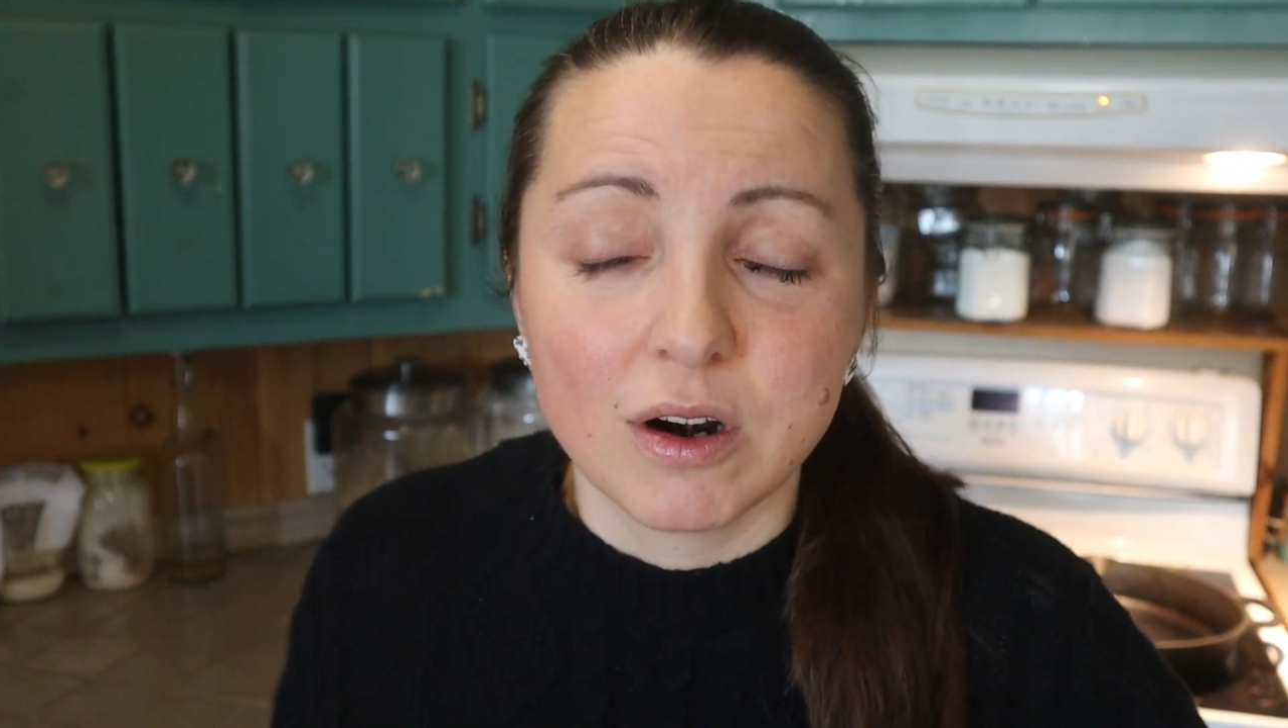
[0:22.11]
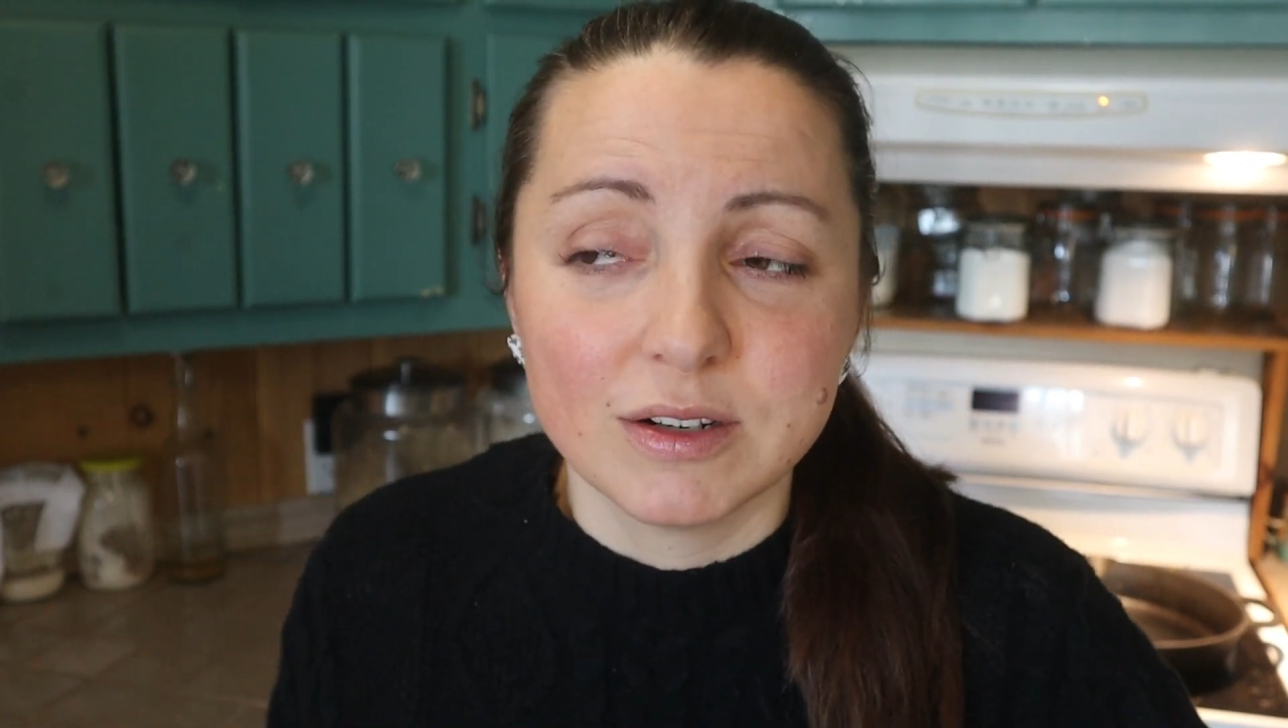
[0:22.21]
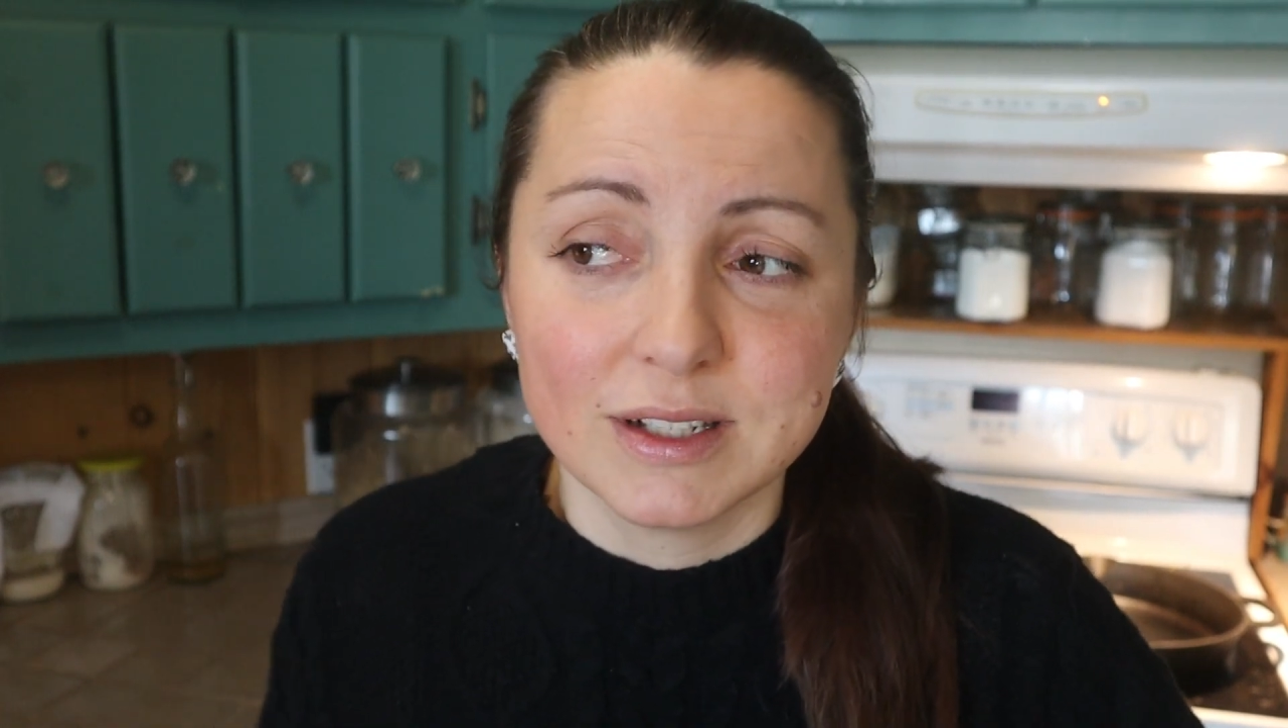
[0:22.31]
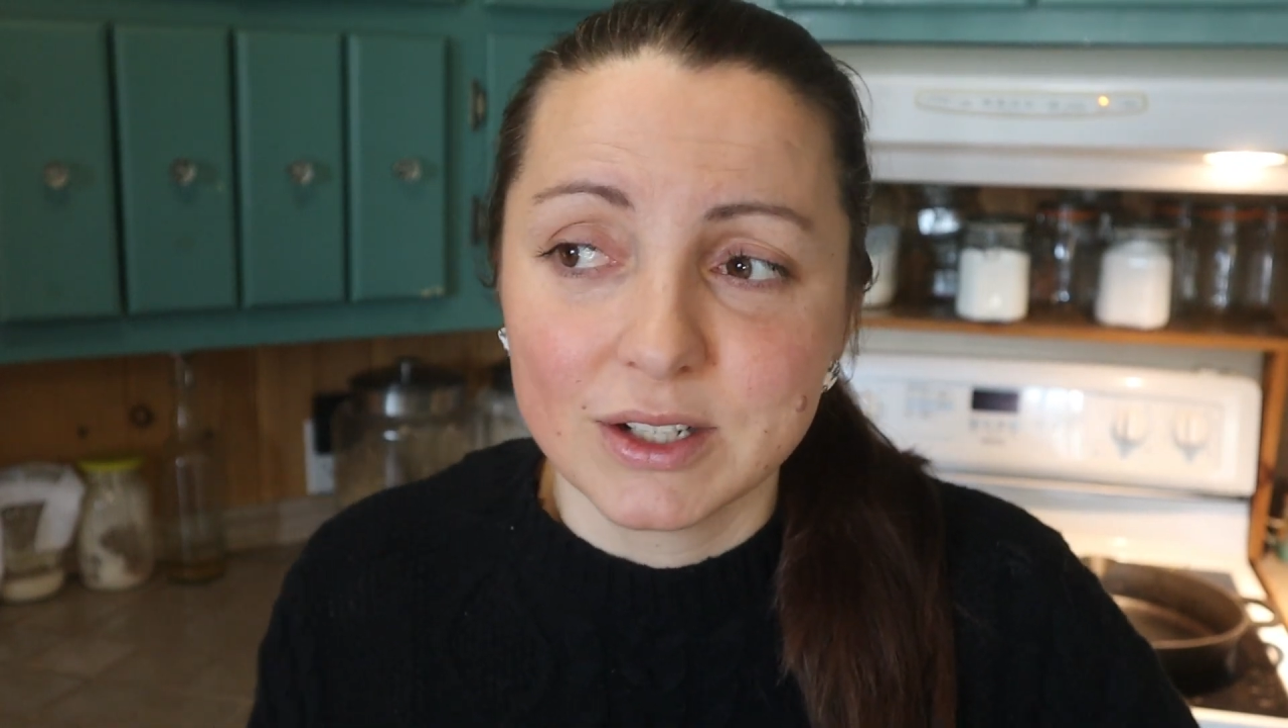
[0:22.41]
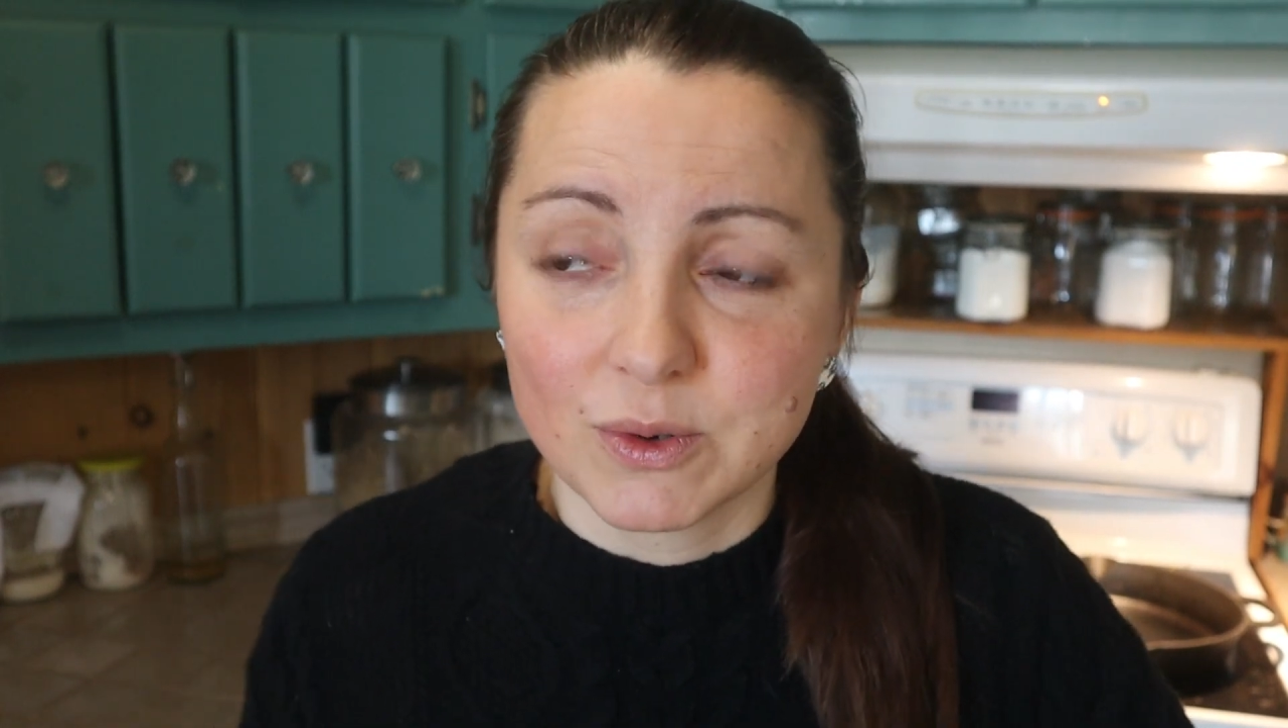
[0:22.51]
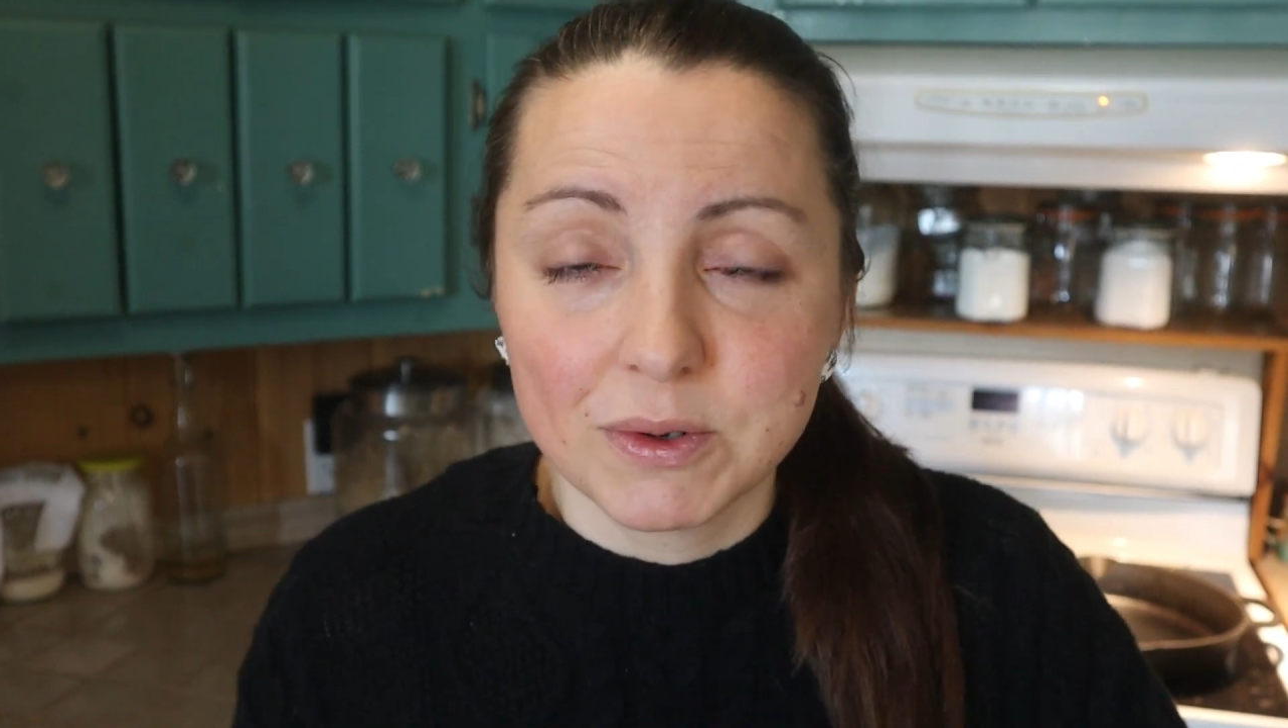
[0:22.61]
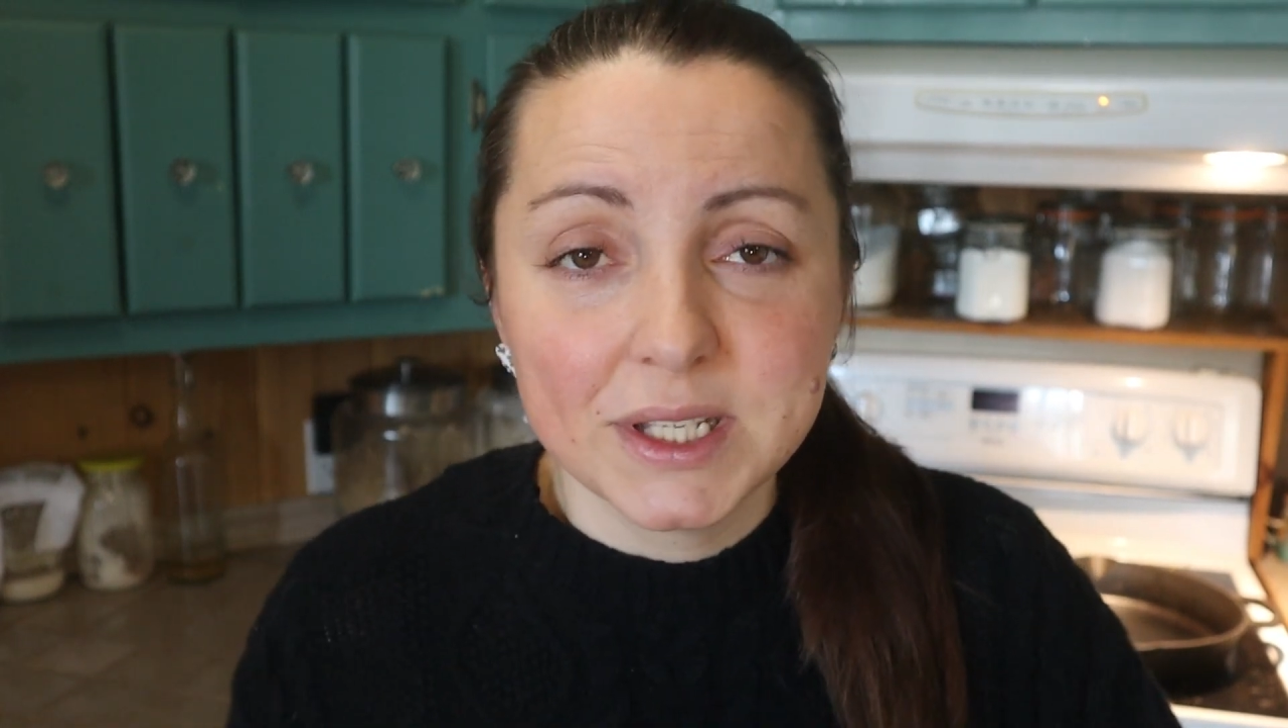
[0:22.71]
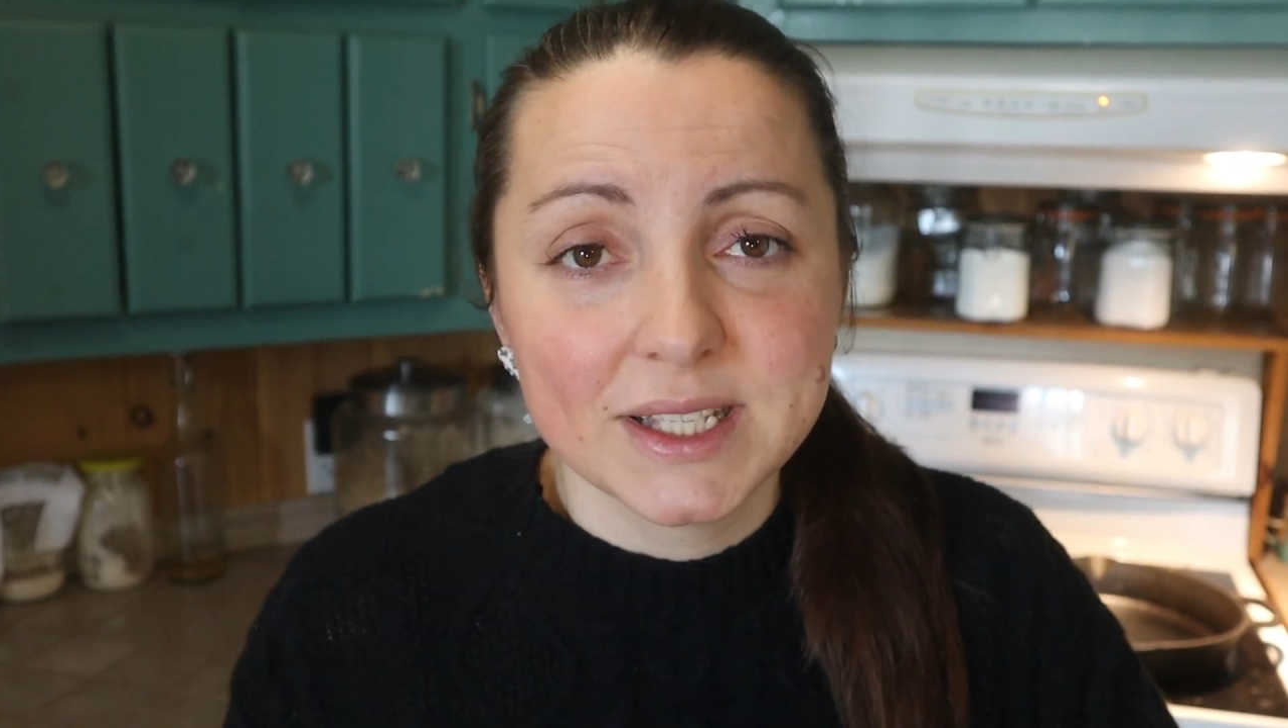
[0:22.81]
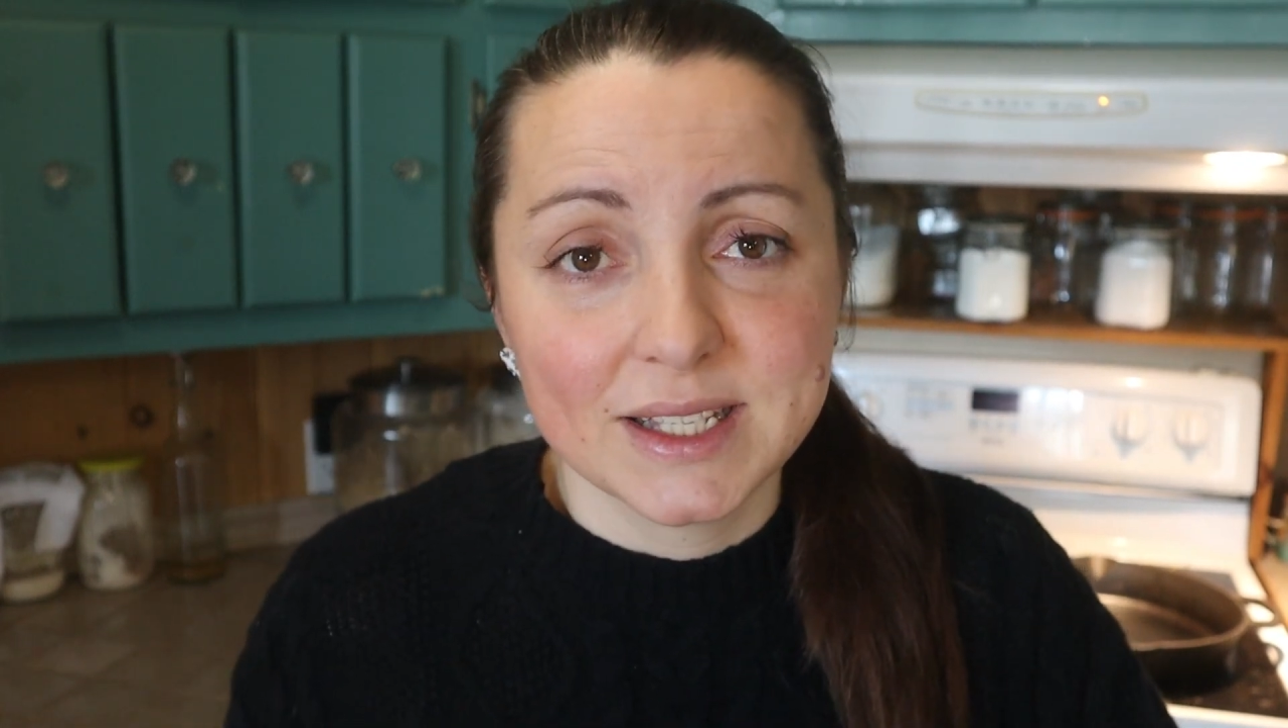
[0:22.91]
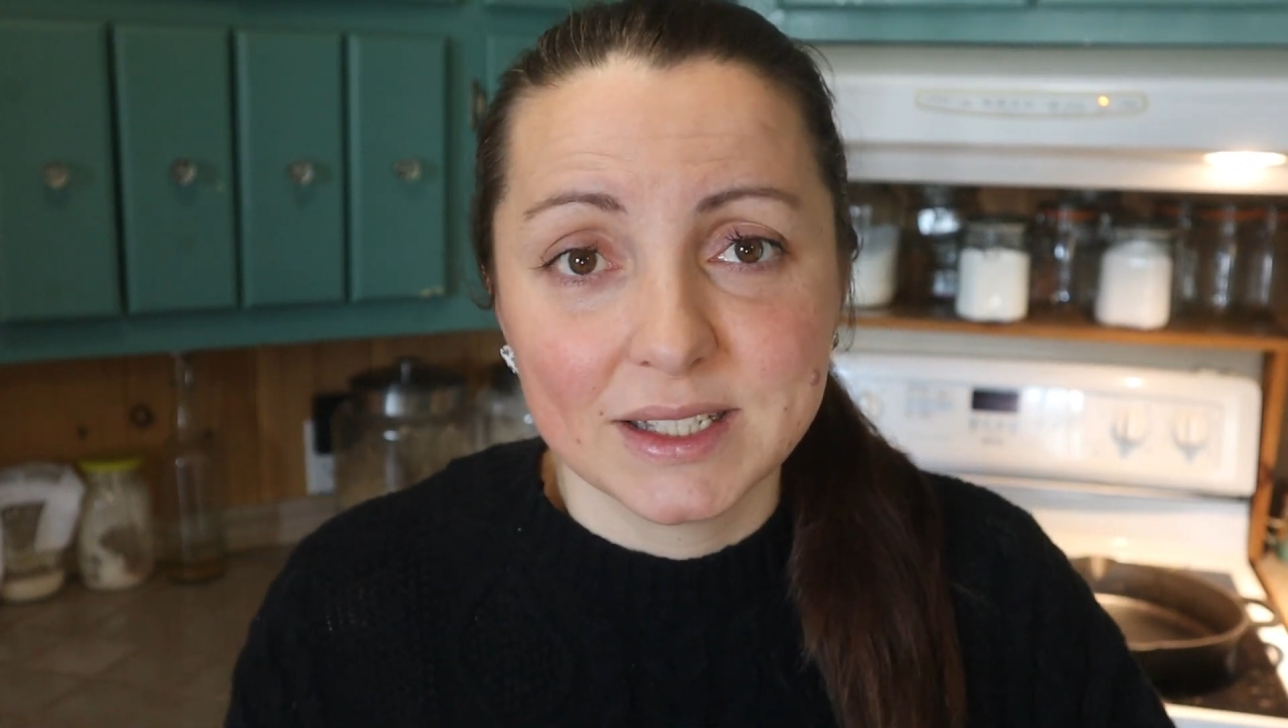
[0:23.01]
Our
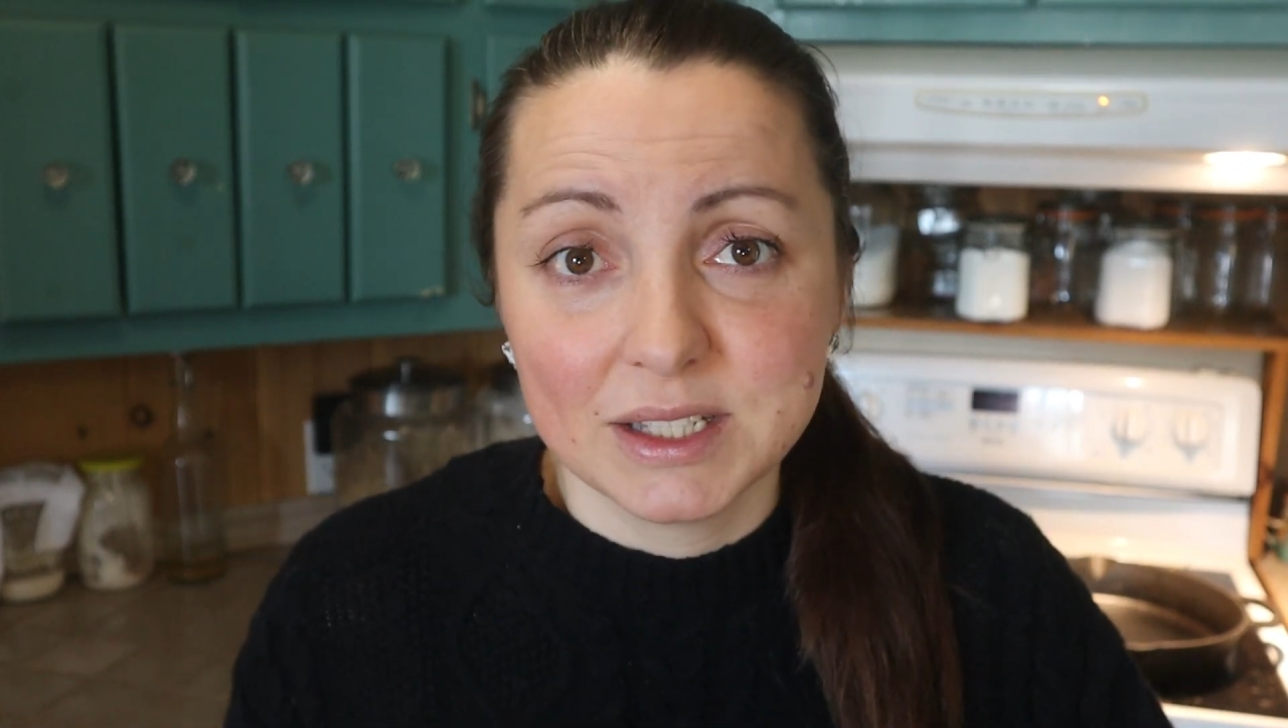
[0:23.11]
growing season